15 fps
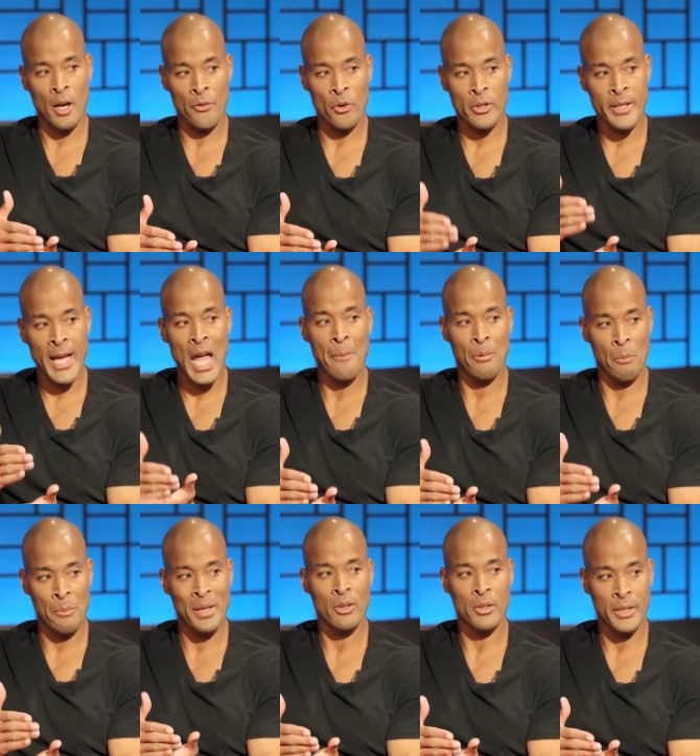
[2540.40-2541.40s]
of their
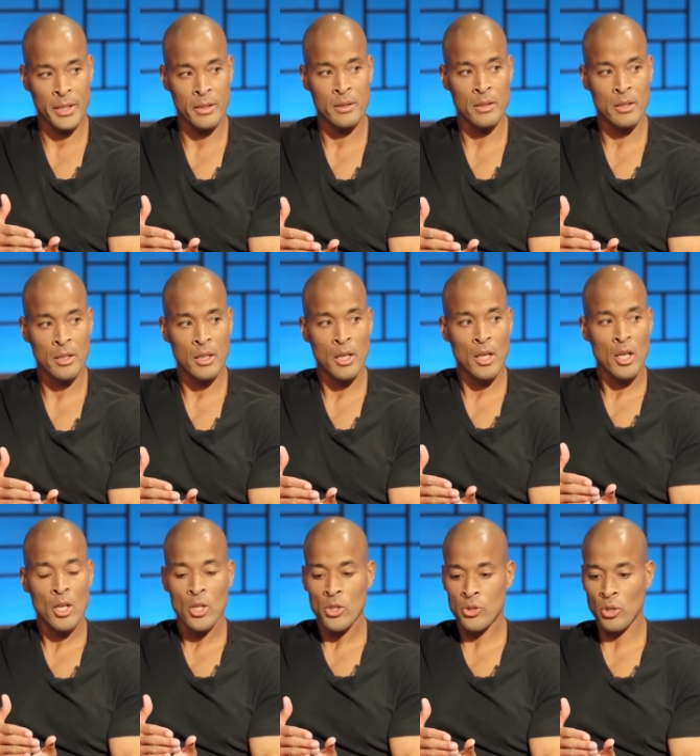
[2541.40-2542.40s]
capability.
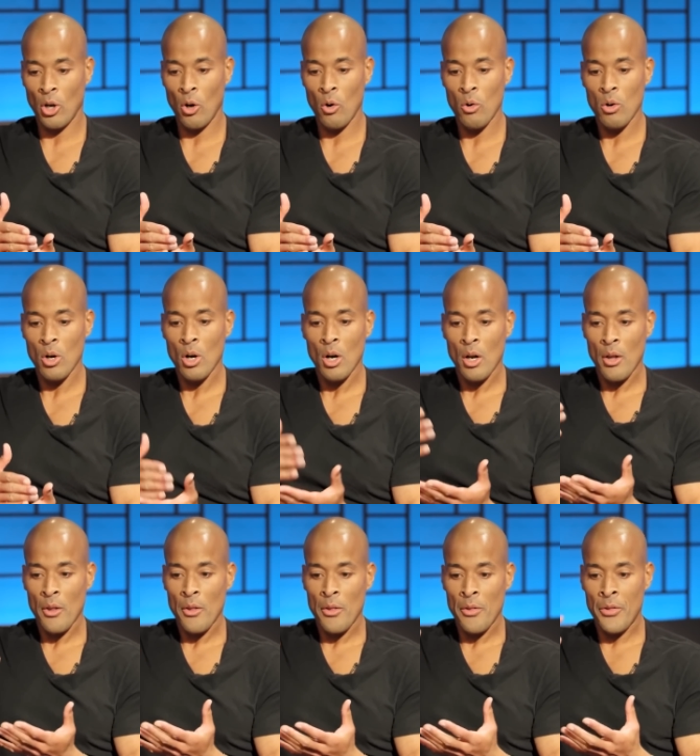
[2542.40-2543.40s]
So
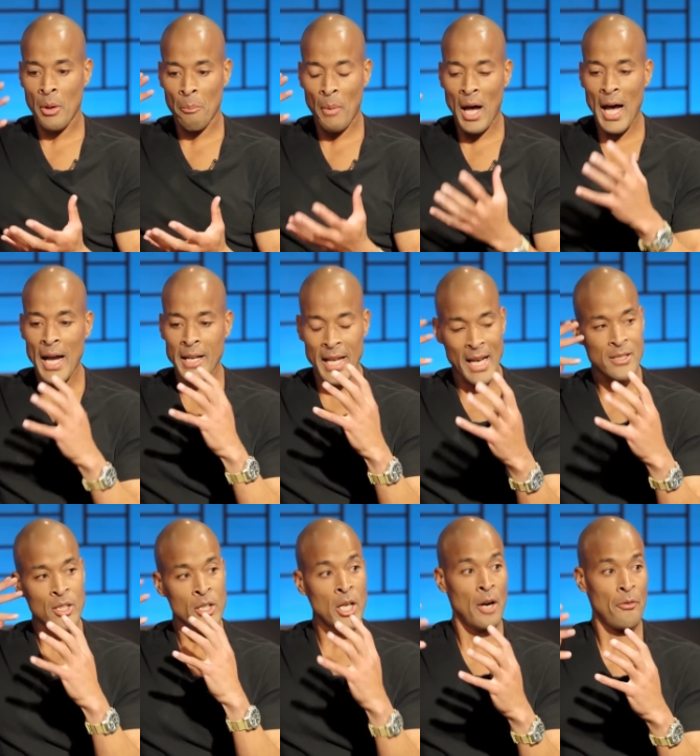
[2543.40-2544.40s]
the mind has
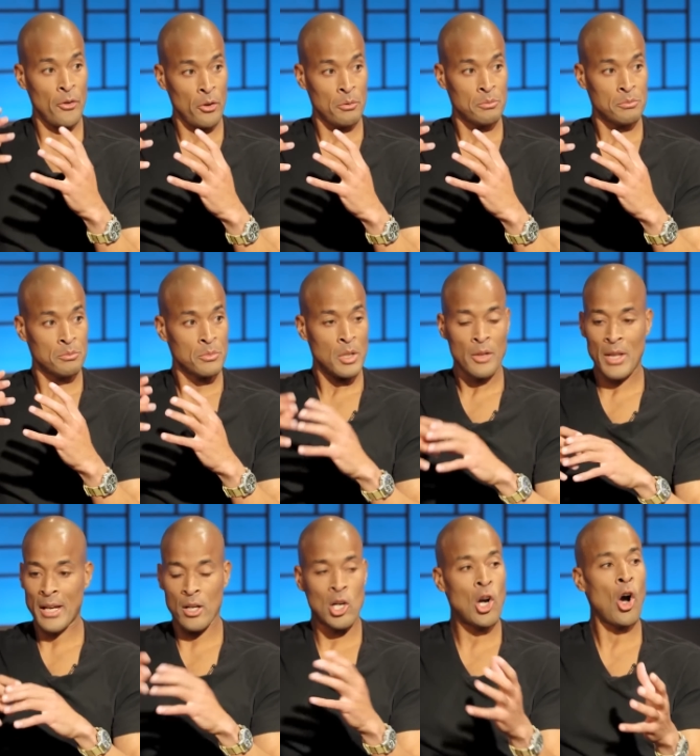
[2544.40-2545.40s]
a governor,
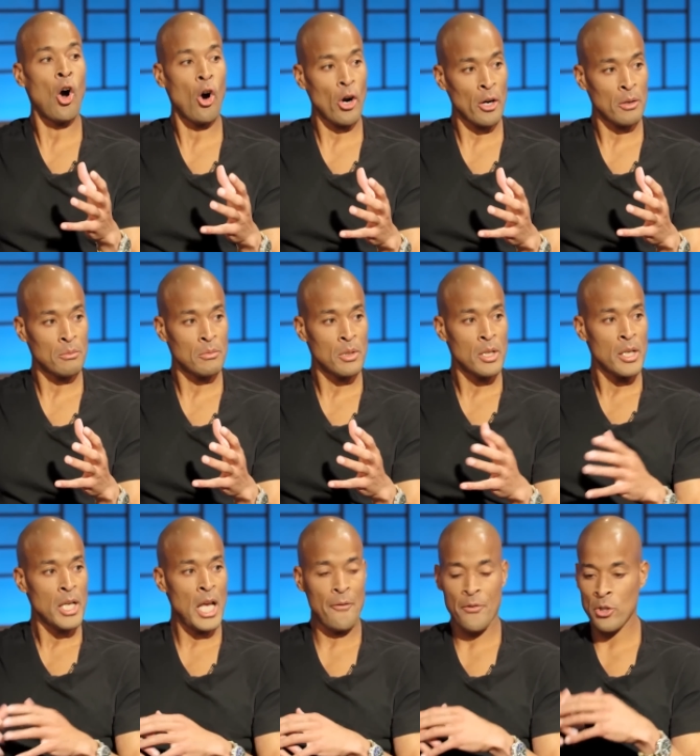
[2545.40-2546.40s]
like a car.
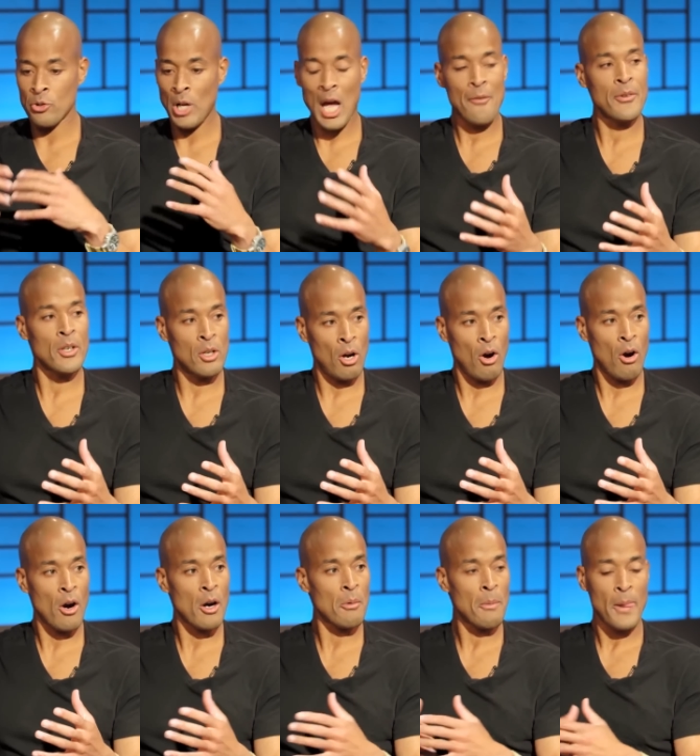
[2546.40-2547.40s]
If you're driving a
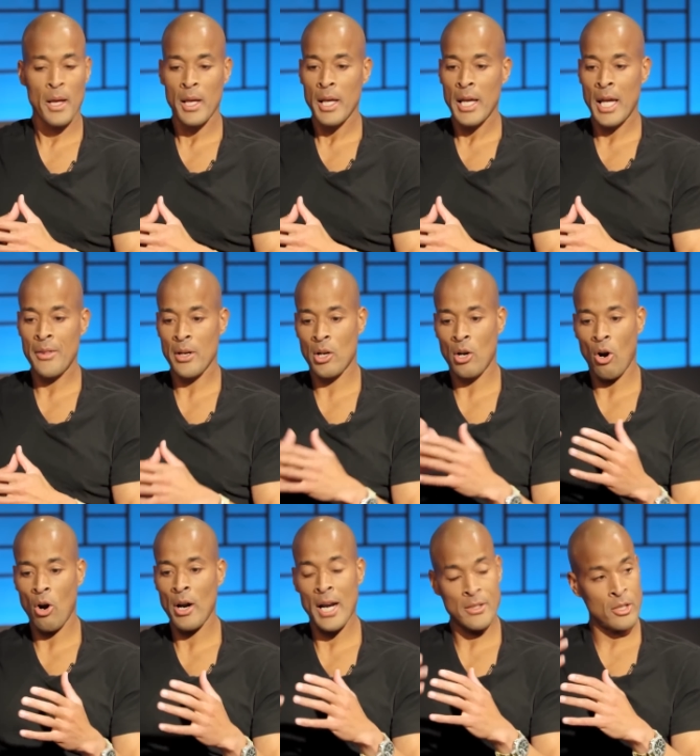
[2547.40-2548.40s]
car and the
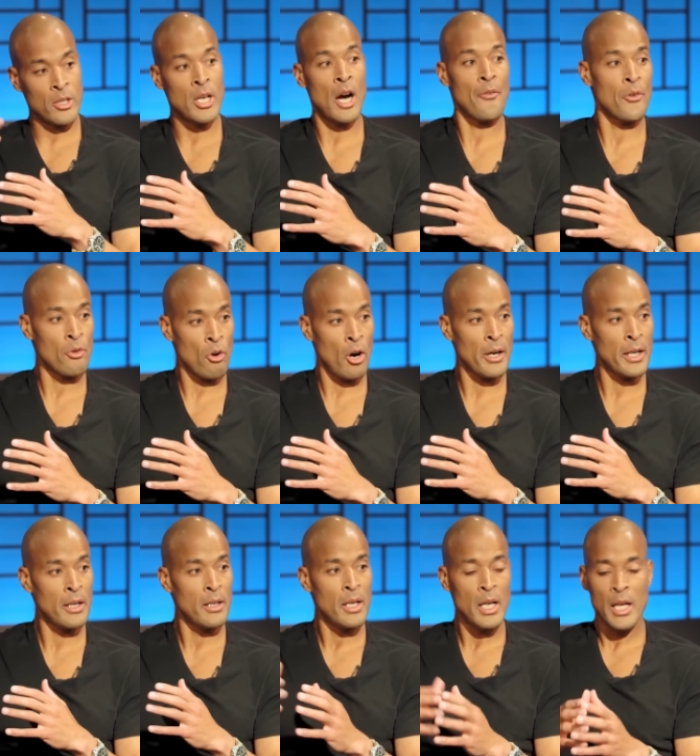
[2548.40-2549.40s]
car has a governor on
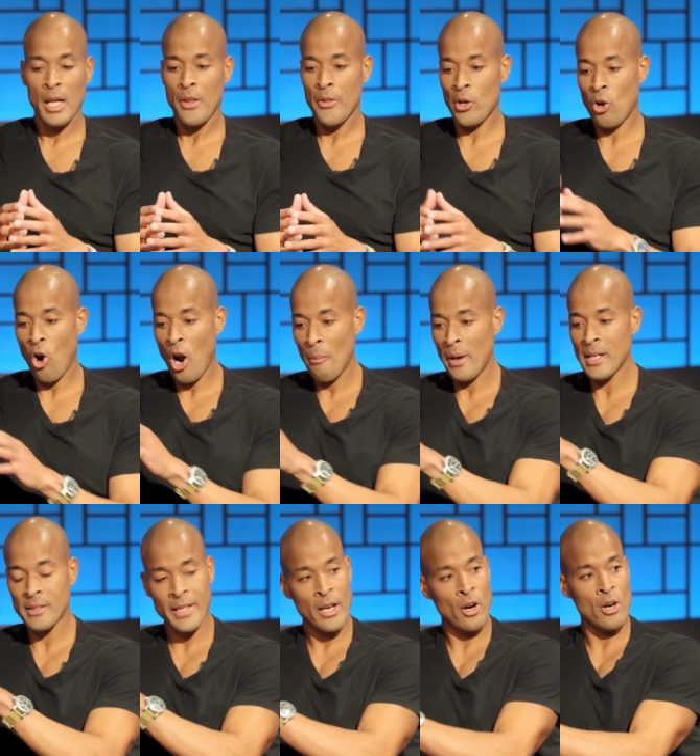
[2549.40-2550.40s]
it, the car may
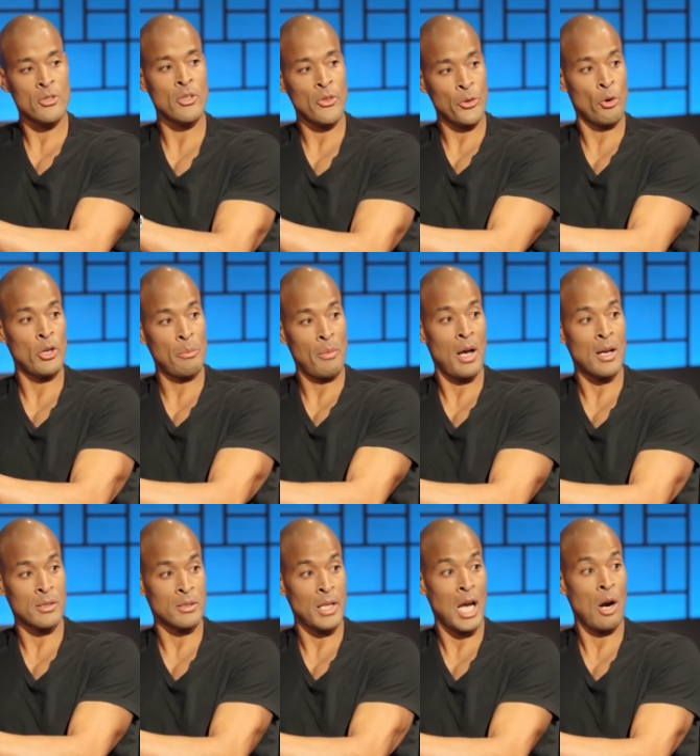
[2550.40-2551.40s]
say 130
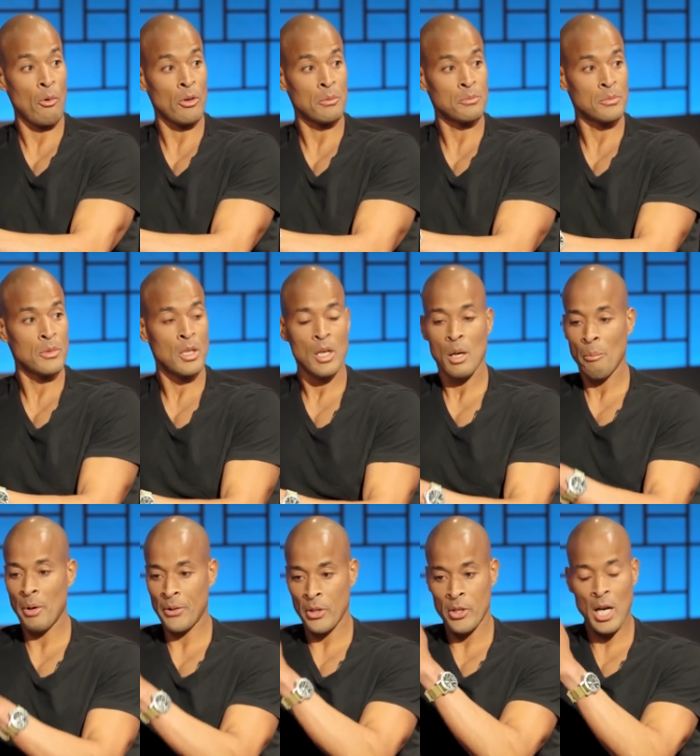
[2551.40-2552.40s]
miles an hour,
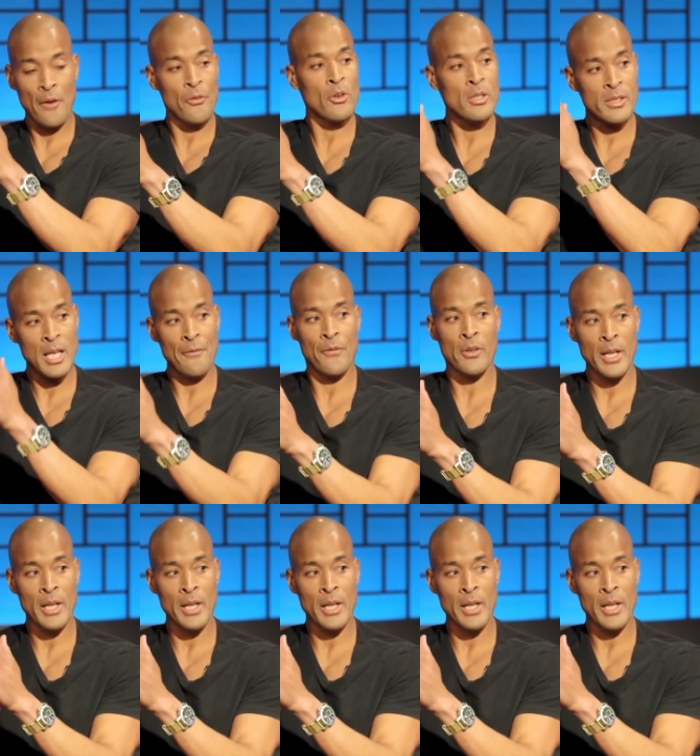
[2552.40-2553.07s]
but the governor set for